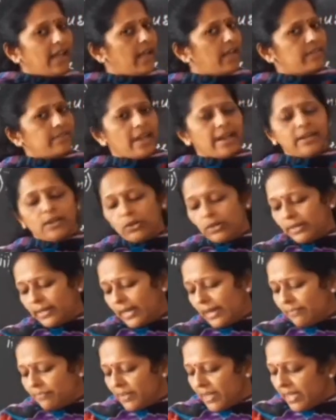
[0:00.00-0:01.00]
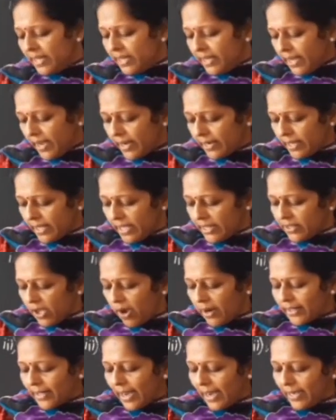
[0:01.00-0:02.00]
as I told here, the
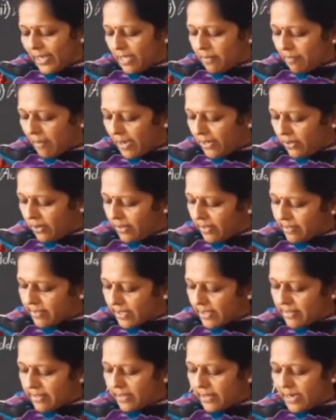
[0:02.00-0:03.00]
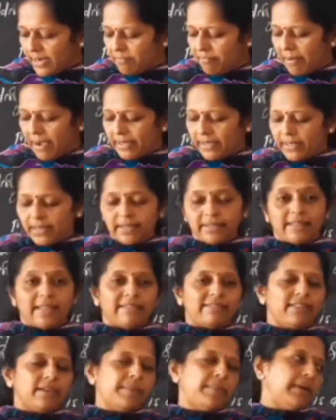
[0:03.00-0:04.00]
organic manure is considered better
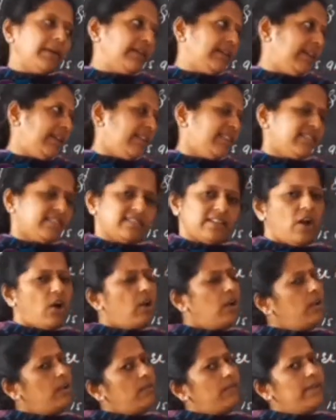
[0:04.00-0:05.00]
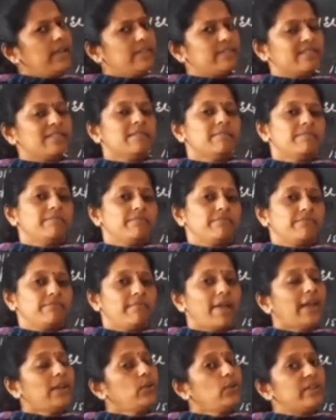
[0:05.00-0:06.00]
than the fertilizer. Always
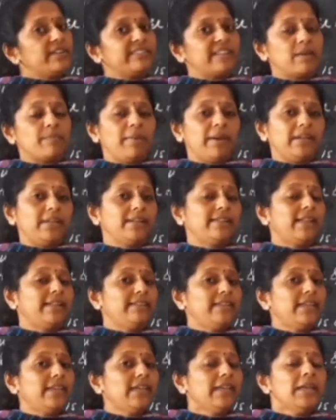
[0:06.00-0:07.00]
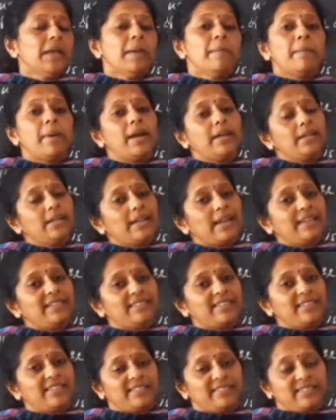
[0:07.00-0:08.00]
manures are better than the
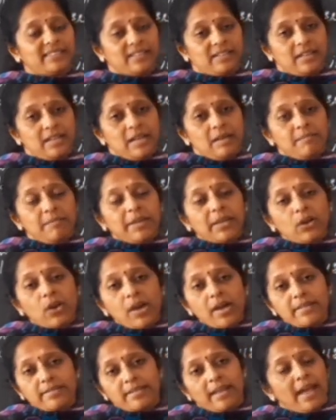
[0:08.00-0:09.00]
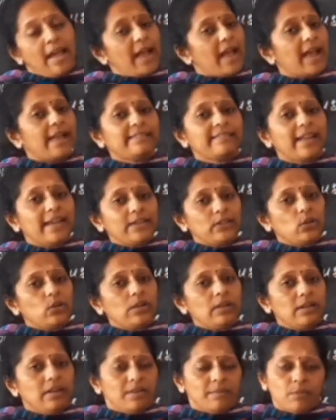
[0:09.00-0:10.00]
fertilizers, because as I
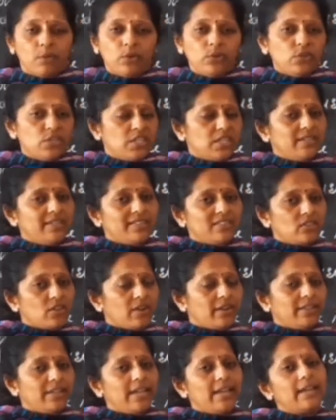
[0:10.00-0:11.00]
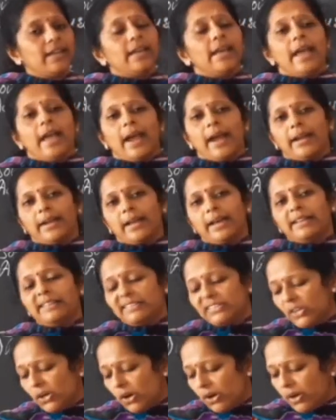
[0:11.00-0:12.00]
told, pollution is not there, and
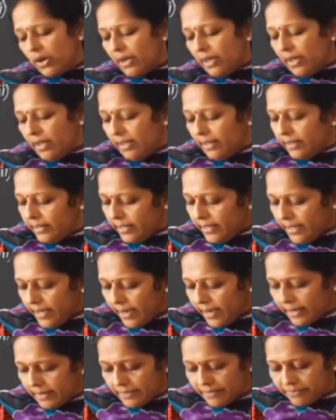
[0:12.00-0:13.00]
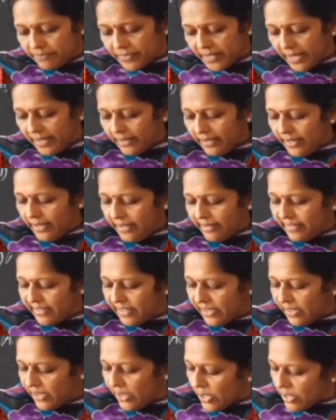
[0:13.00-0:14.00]
also here there is
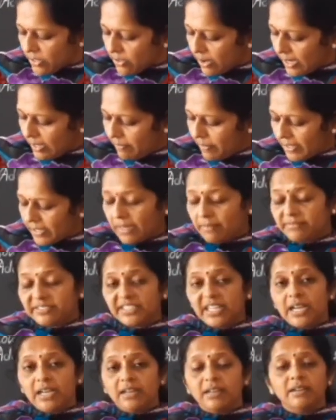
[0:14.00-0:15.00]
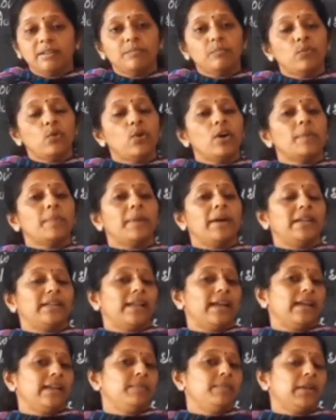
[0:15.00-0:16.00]
soil becomes more
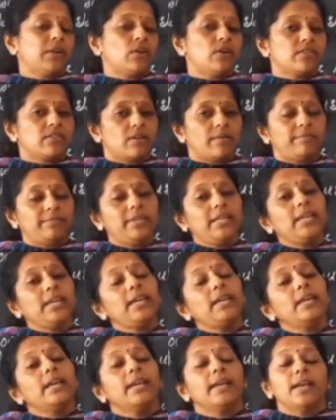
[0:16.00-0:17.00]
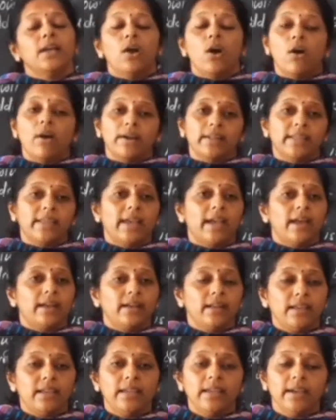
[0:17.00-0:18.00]
fertile because of the
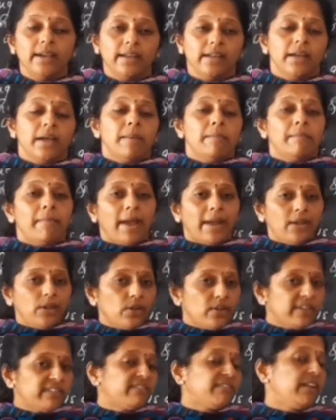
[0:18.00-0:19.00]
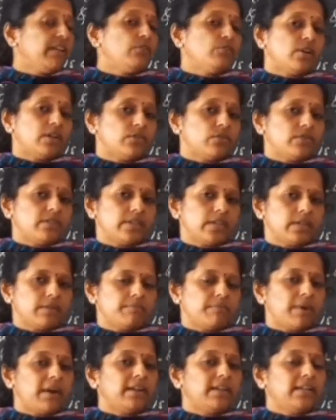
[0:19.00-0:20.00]
here manures when you are using
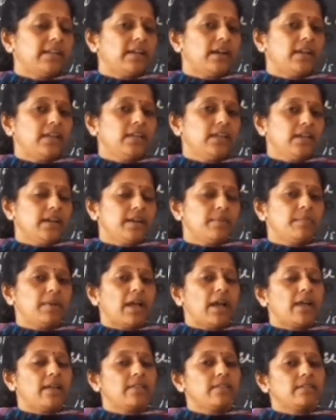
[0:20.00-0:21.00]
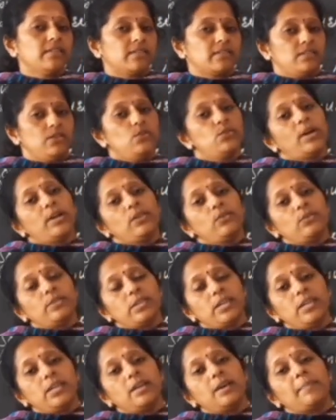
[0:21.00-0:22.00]
here you are
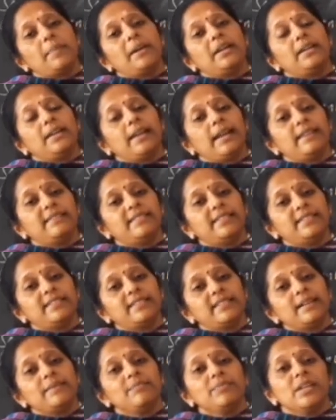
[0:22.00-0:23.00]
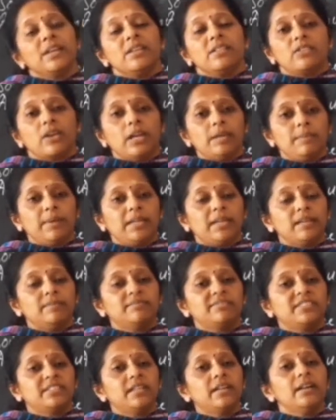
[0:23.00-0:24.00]
using the fertilizers, soil
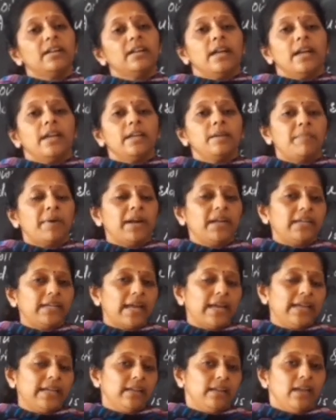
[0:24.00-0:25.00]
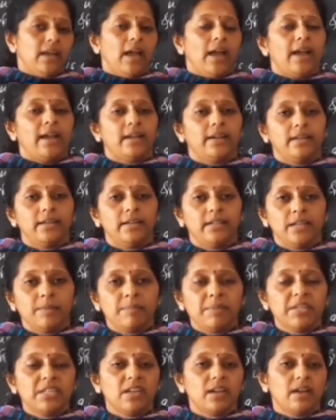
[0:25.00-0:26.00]
becomes infertile
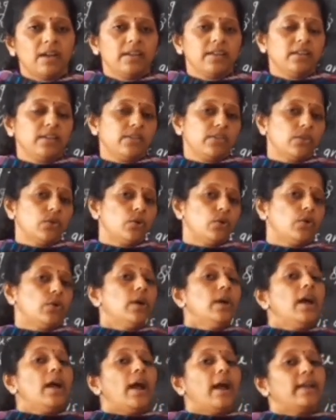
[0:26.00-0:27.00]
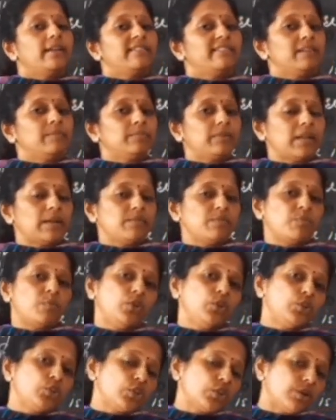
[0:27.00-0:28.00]
and so, and sometimes
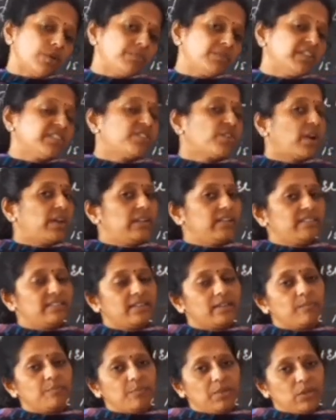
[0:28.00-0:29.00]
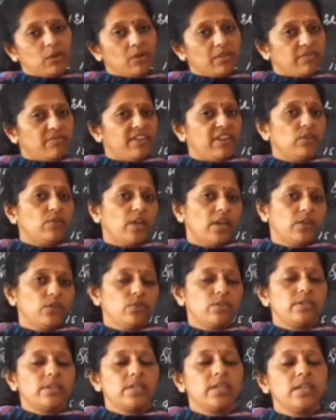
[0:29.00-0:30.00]
pollution of the soil is because when we are
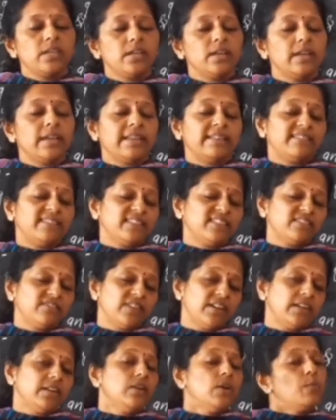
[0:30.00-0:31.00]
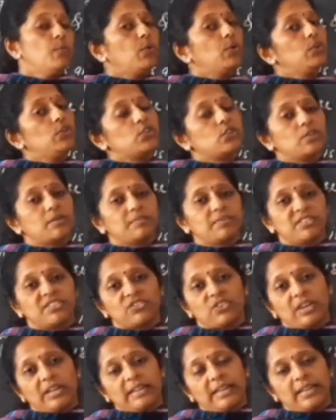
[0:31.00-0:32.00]
using excess one, pollution of the
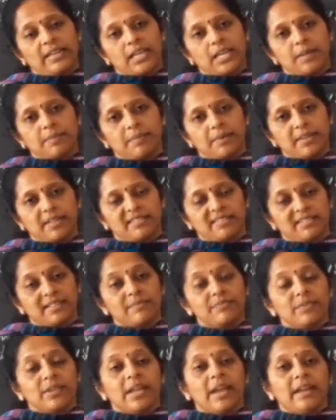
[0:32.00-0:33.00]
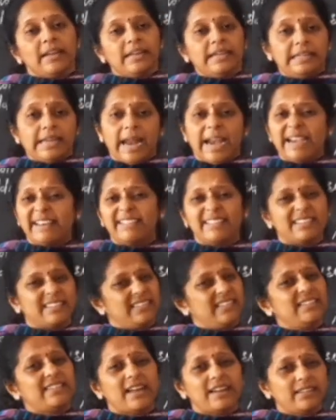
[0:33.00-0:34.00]
soil taking place, and it adds
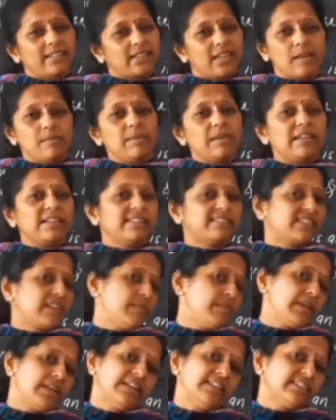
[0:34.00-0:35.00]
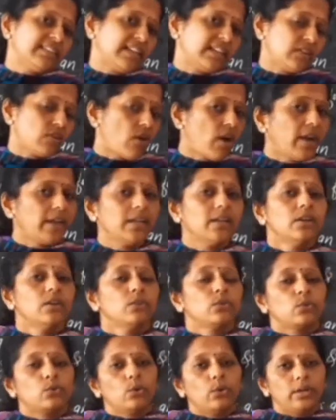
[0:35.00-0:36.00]
these are the chemicals are
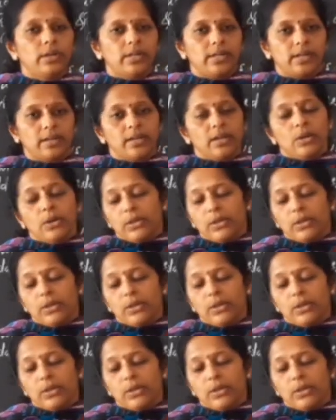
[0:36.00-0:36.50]
not good.